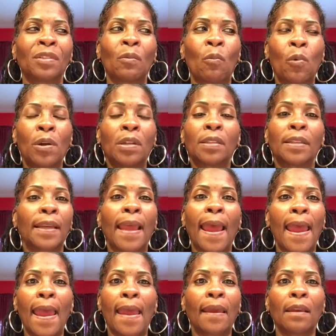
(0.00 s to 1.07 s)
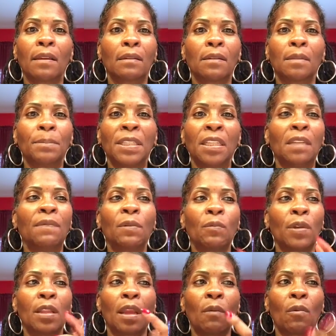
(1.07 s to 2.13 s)
wanted to gag. I mean, even
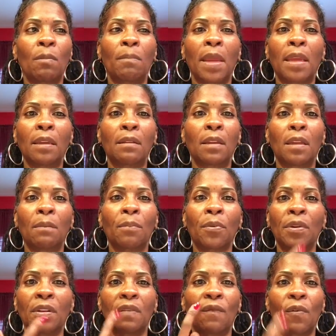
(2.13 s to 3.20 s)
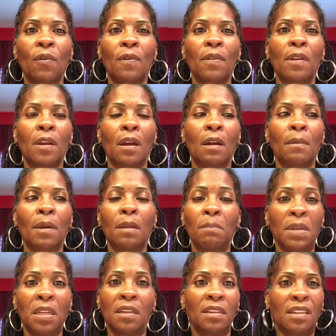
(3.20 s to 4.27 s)
when they were making the imprints for the
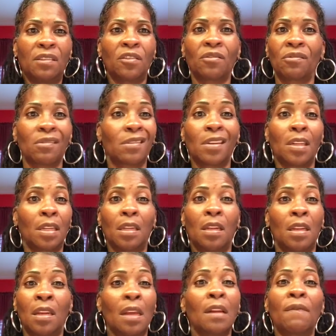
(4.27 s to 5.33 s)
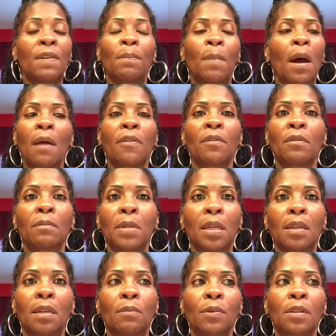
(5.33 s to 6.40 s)
immediate dentures, none of it bothered
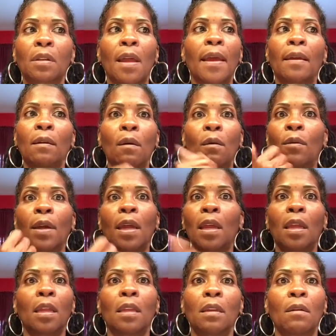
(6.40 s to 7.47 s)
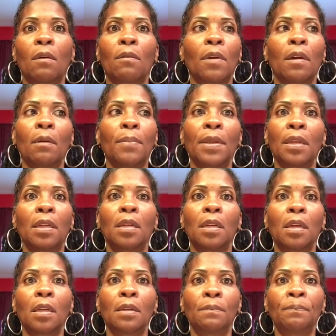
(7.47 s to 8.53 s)
me. It was like, okay, hurry up and get it
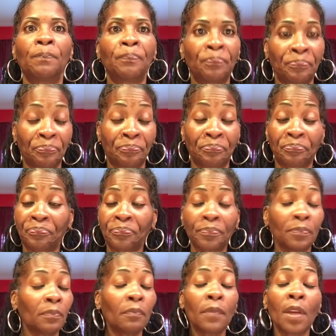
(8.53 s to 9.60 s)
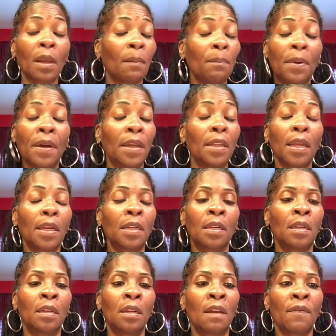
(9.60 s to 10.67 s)
done. But
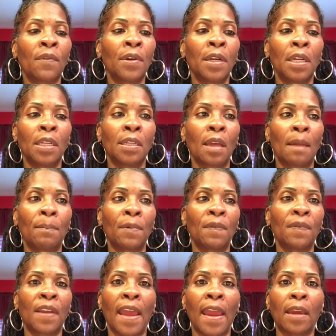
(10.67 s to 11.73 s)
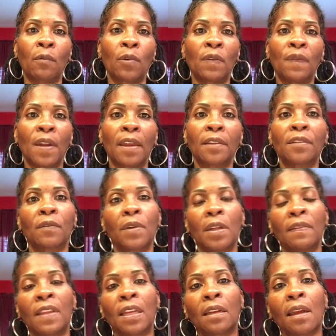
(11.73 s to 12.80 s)
never any type of gagging reflex or
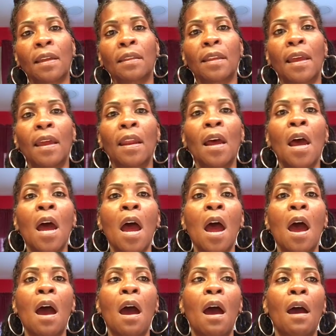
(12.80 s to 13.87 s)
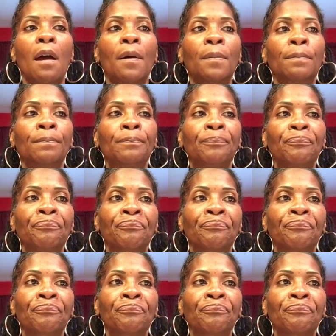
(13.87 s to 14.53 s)
anything like that. Um,